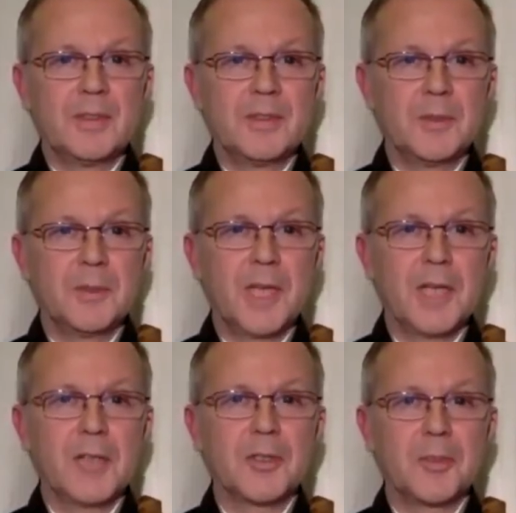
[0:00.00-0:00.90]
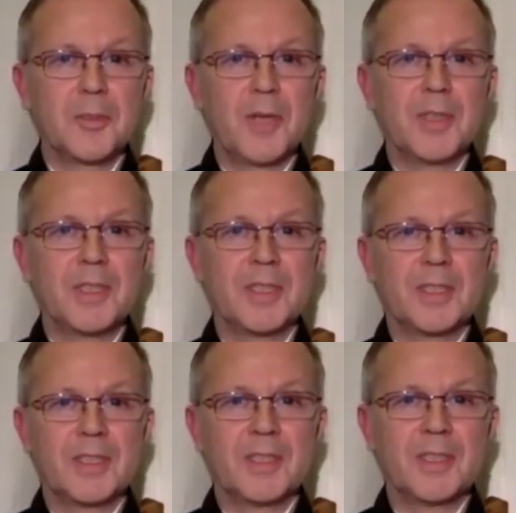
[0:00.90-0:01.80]
to tell us about it
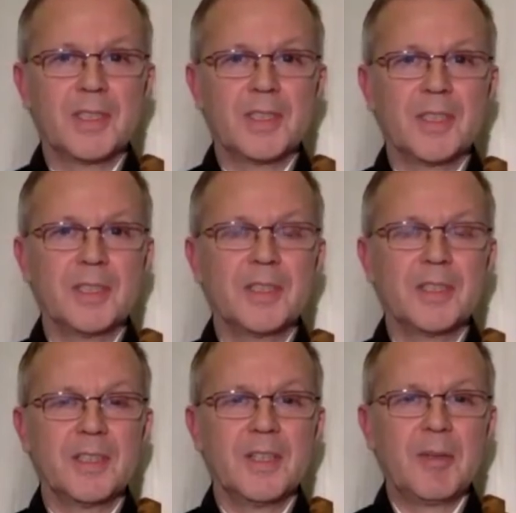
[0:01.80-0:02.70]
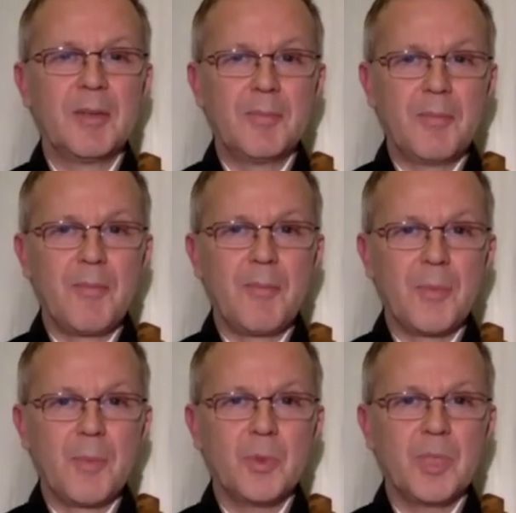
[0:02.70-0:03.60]
and then
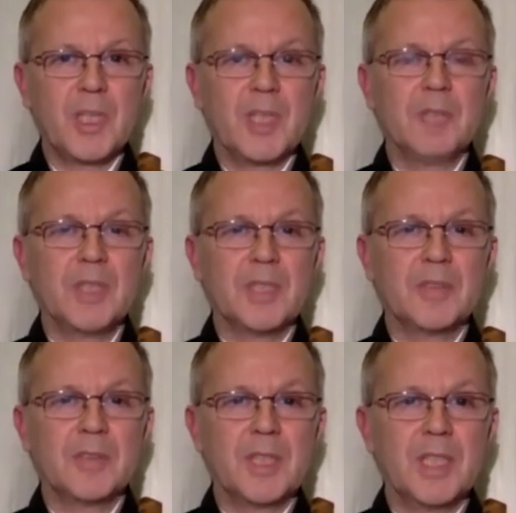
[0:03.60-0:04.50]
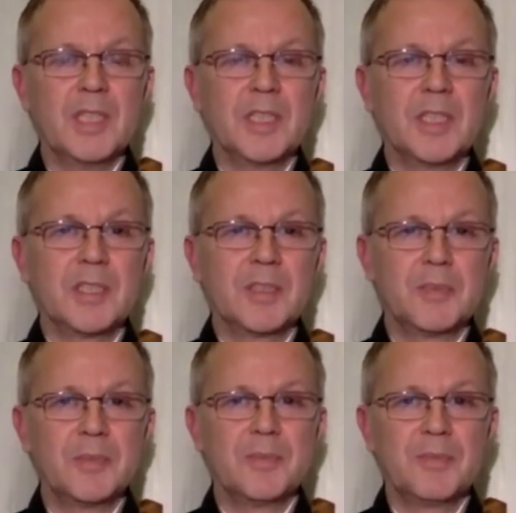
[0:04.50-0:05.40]
we have the, the lineage
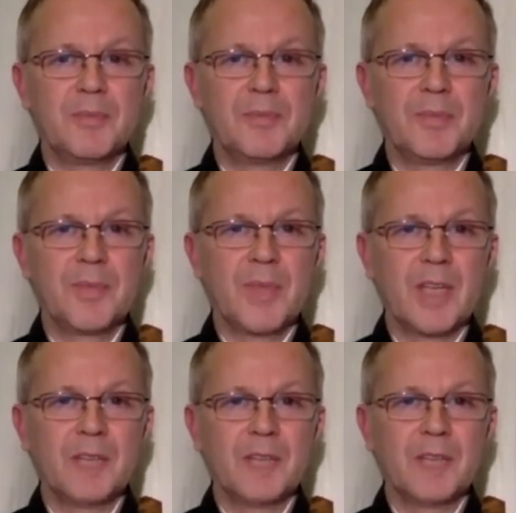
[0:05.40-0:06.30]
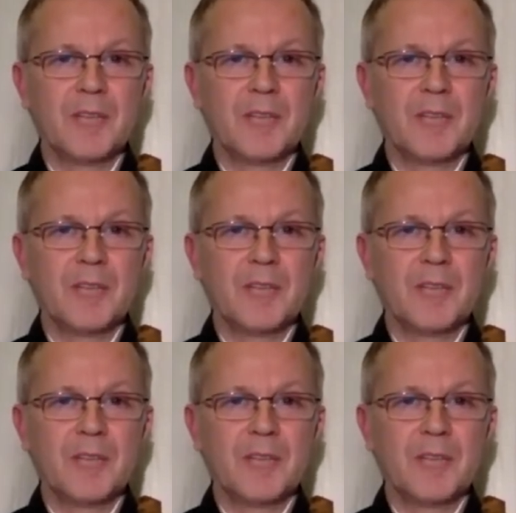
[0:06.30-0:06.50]
after